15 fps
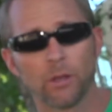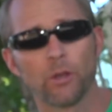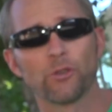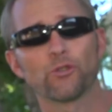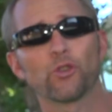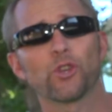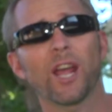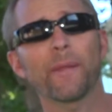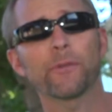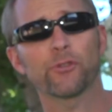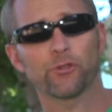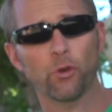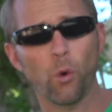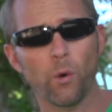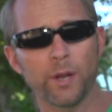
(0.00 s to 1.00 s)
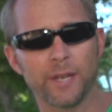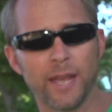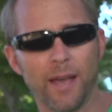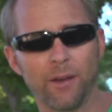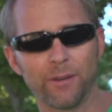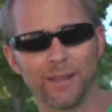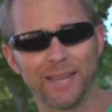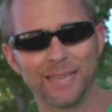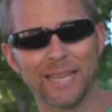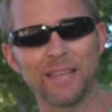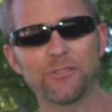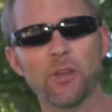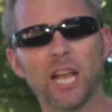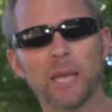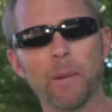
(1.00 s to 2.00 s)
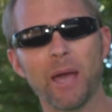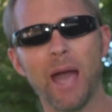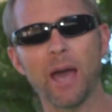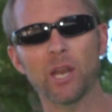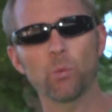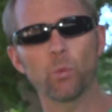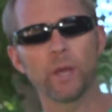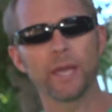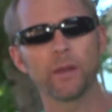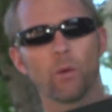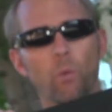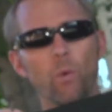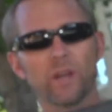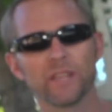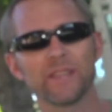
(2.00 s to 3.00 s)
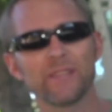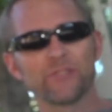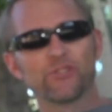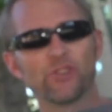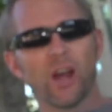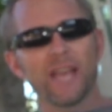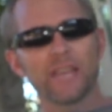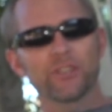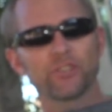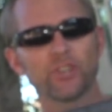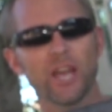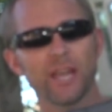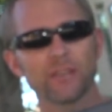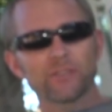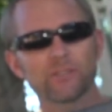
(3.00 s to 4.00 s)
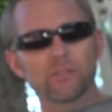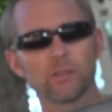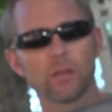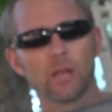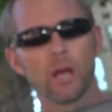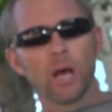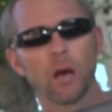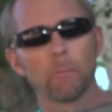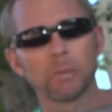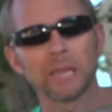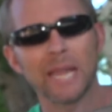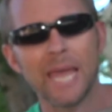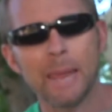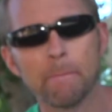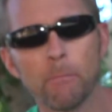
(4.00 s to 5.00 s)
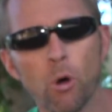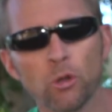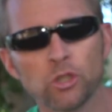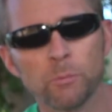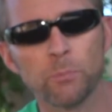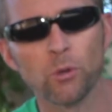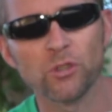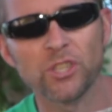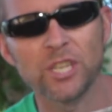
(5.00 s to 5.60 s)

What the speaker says: So you got the scoring down. Let's talk about how to win one of these giant checks. Play multiple